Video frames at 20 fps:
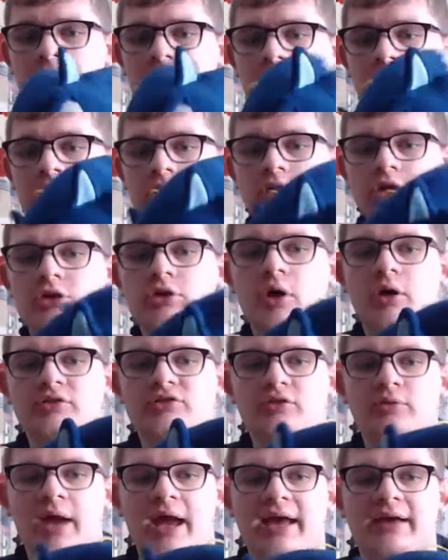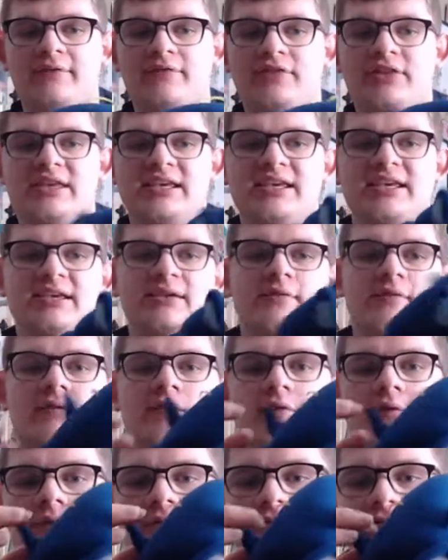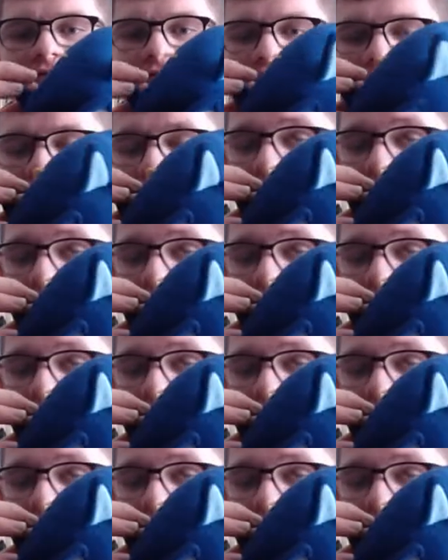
You also have the flat